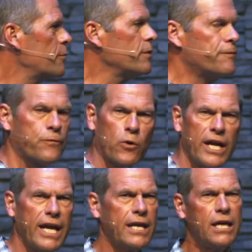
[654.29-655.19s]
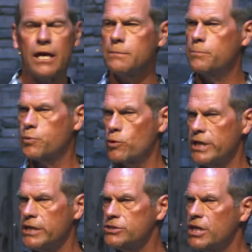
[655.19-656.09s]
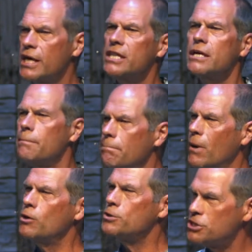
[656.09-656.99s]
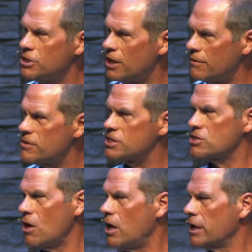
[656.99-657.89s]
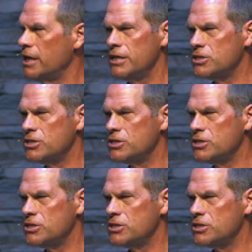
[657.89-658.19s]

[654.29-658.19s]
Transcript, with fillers: refrain, and bridge the emotion of the song.